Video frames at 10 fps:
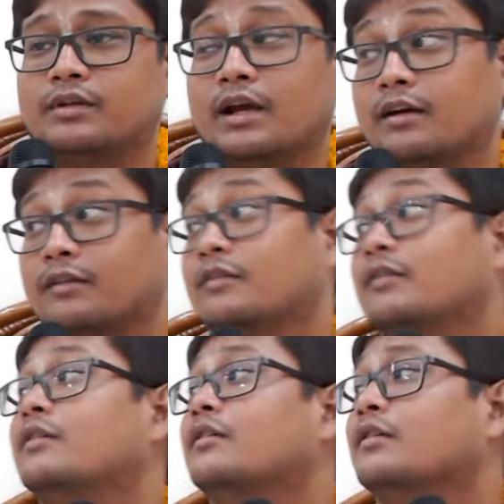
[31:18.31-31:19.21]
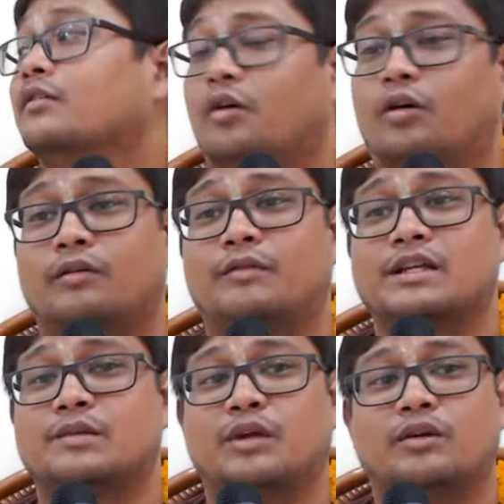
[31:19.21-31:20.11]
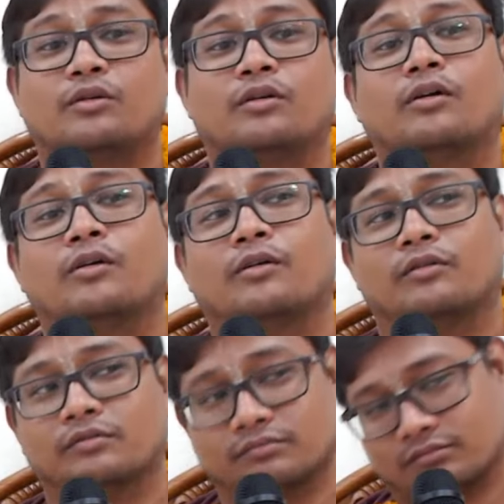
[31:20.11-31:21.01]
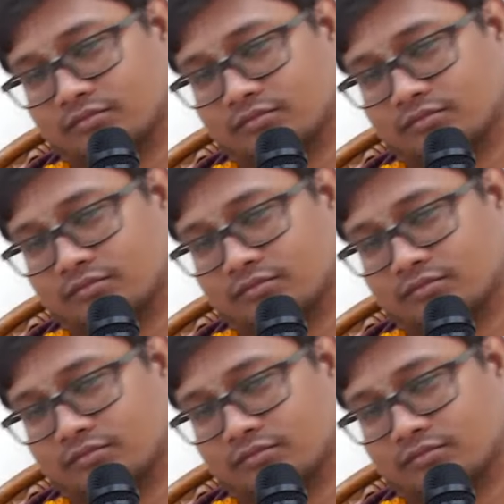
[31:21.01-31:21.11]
Yeah, all of us may know,